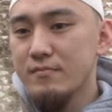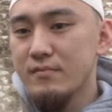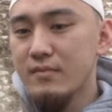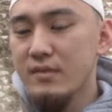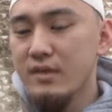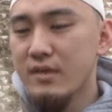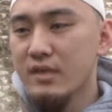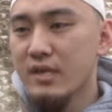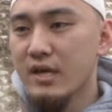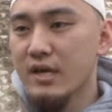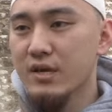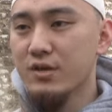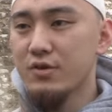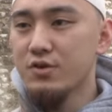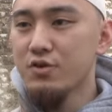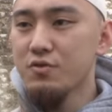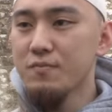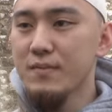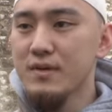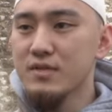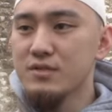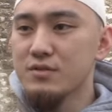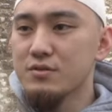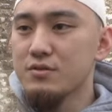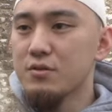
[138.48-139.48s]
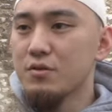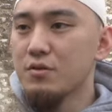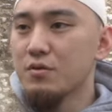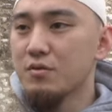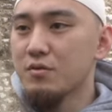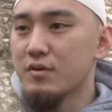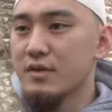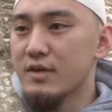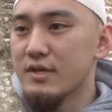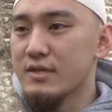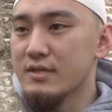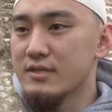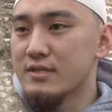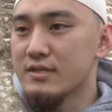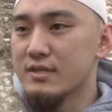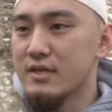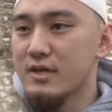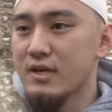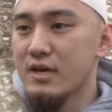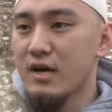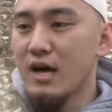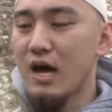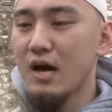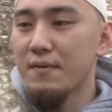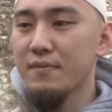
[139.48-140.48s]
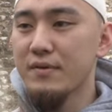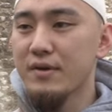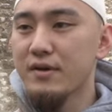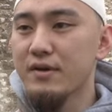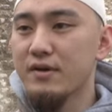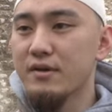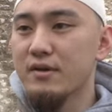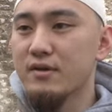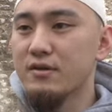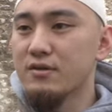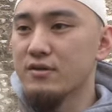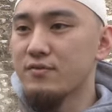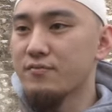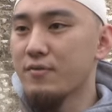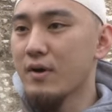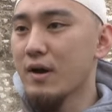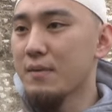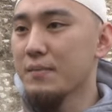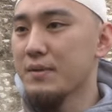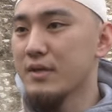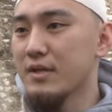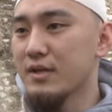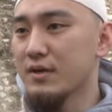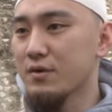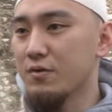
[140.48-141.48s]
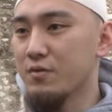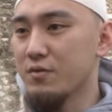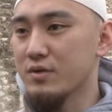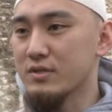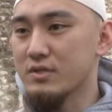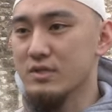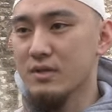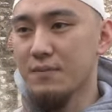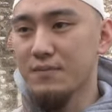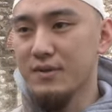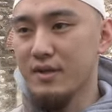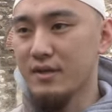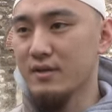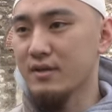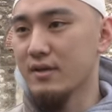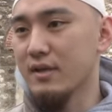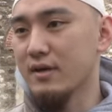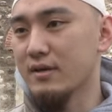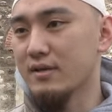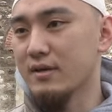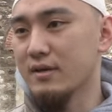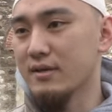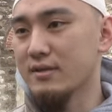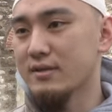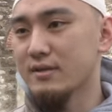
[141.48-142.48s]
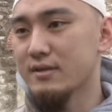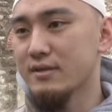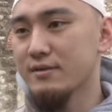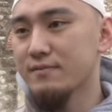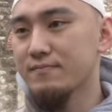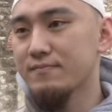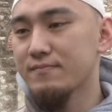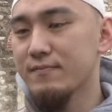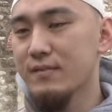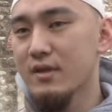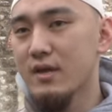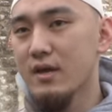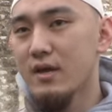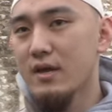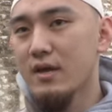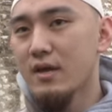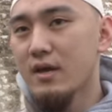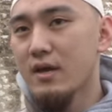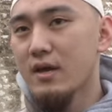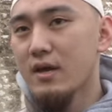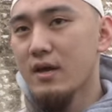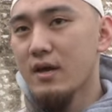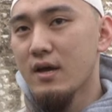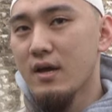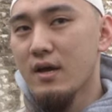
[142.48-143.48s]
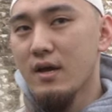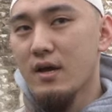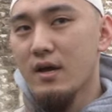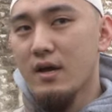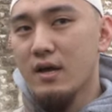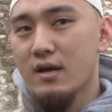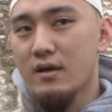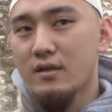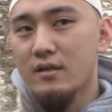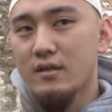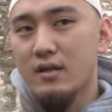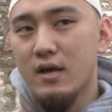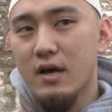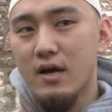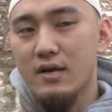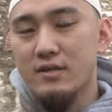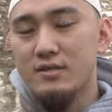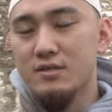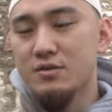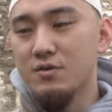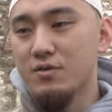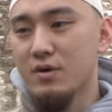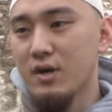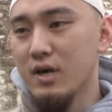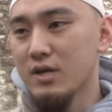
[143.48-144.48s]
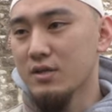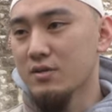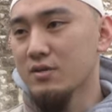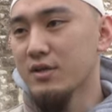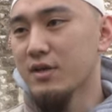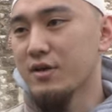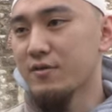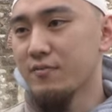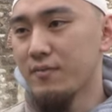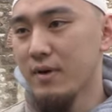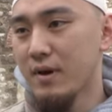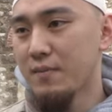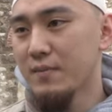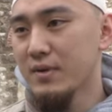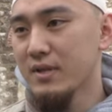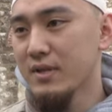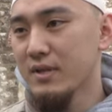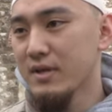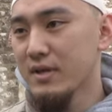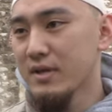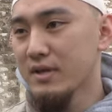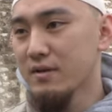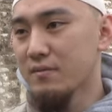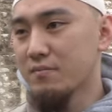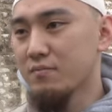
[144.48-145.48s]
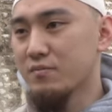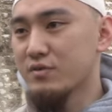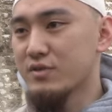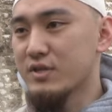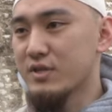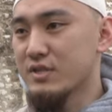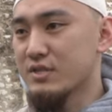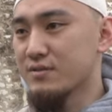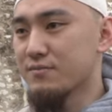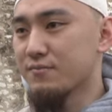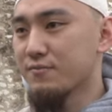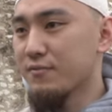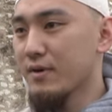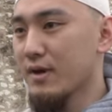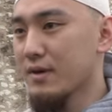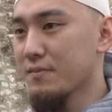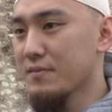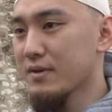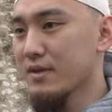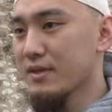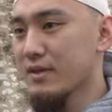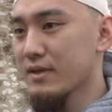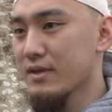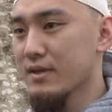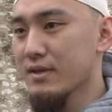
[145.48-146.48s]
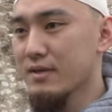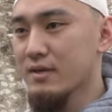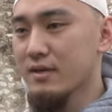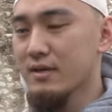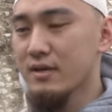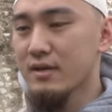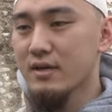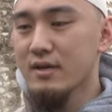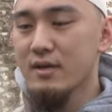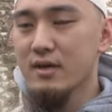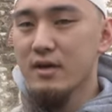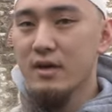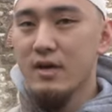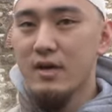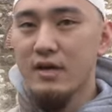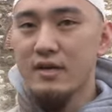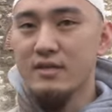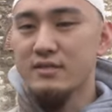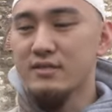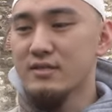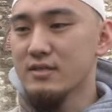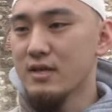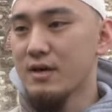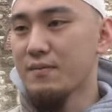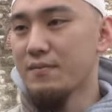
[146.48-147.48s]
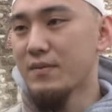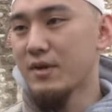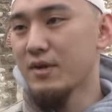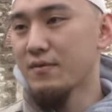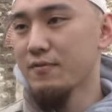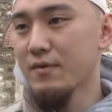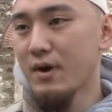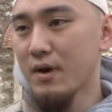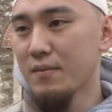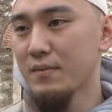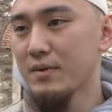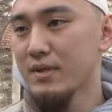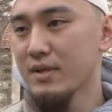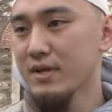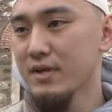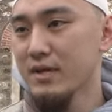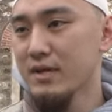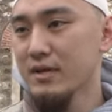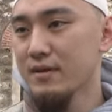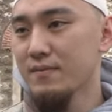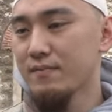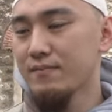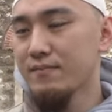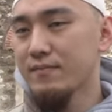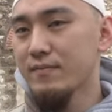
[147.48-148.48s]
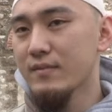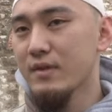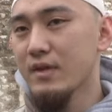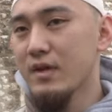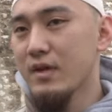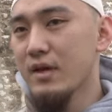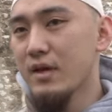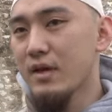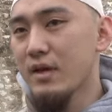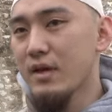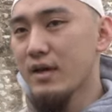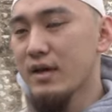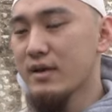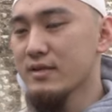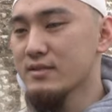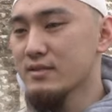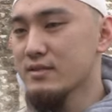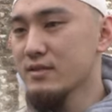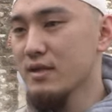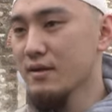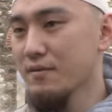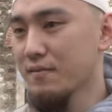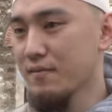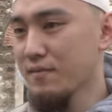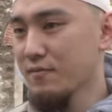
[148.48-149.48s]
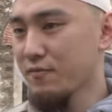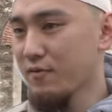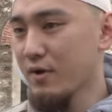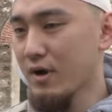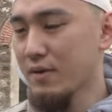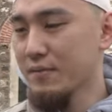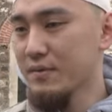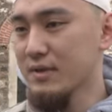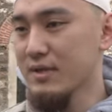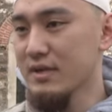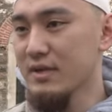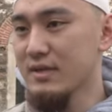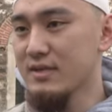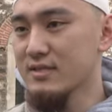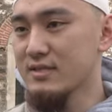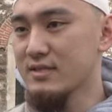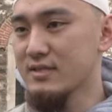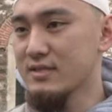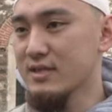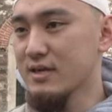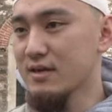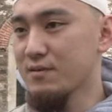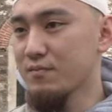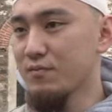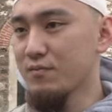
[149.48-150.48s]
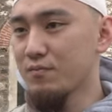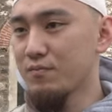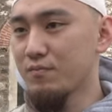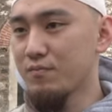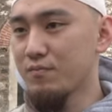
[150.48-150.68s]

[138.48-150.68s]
the human's goal is having good family or something like that. I saw Catholic family, Buddhism family, Islamic family. Islamic family is the...